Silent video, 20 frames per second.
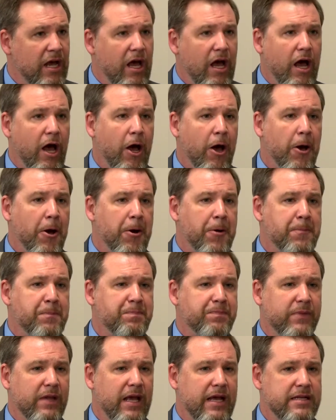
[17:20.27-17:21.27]

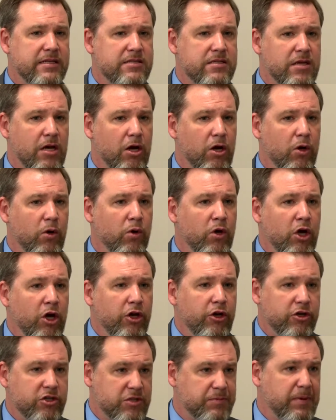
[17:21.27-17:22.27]
And so
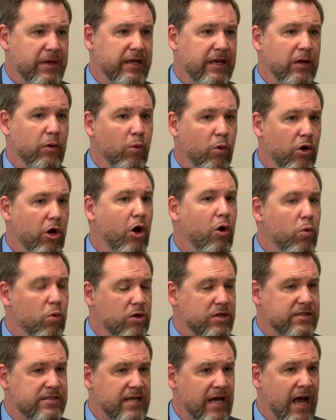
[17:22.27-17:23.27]
you're spending
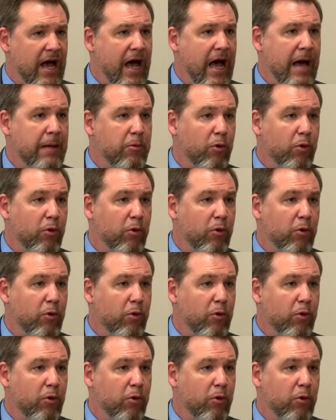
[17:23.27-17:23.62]
one-on-one time,